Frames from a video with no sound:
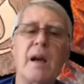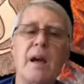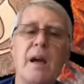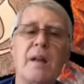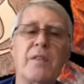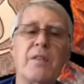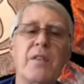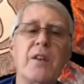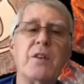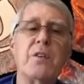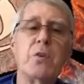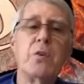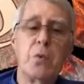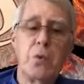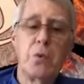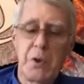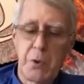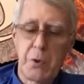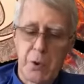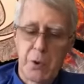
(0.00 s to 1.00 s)
And this
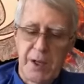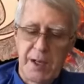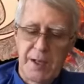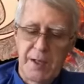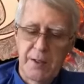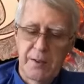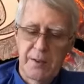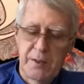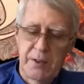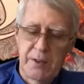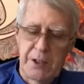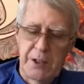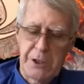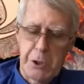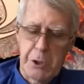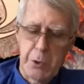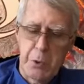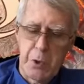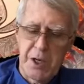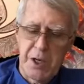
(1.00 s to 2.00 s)
will create a
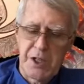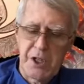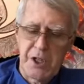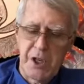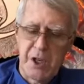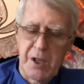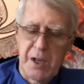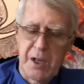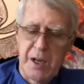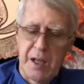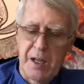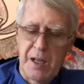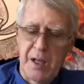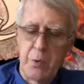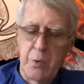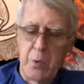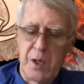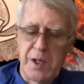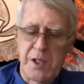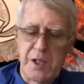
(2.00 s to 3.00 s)
situation
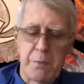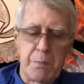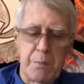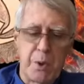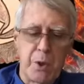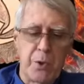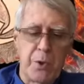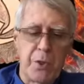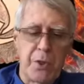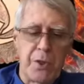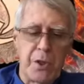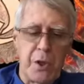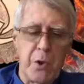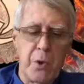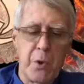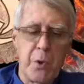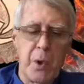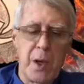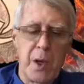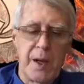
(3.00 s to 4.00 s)
in which both
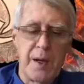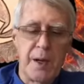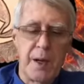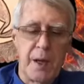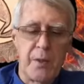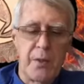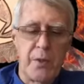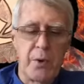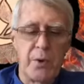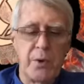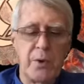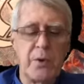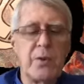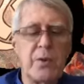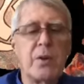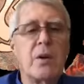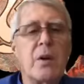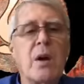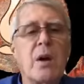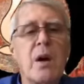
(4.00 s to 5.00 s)
you and
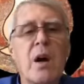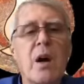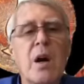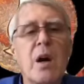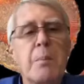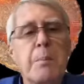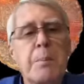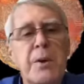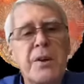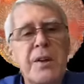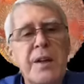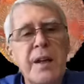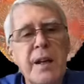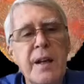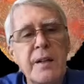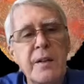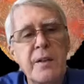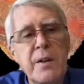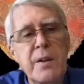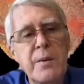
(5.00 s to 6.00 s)
others are
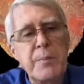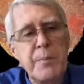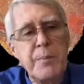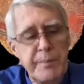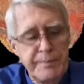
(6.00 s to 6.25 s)
protected.